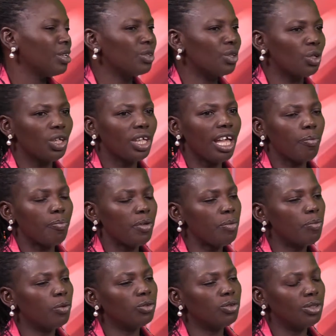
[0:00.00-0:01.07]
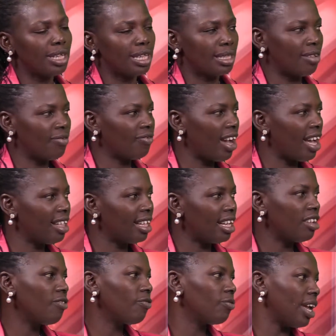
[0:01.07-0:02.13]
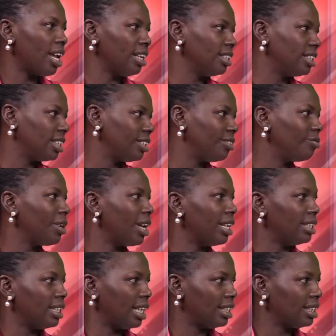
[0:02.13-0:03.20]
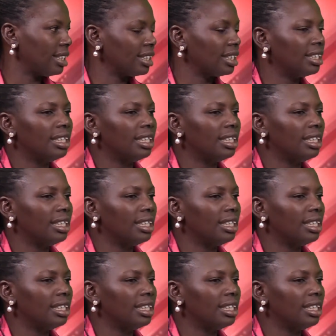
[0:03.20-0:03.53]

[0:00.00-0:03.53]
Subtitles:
So you get people to testify that you've done this, you've done that.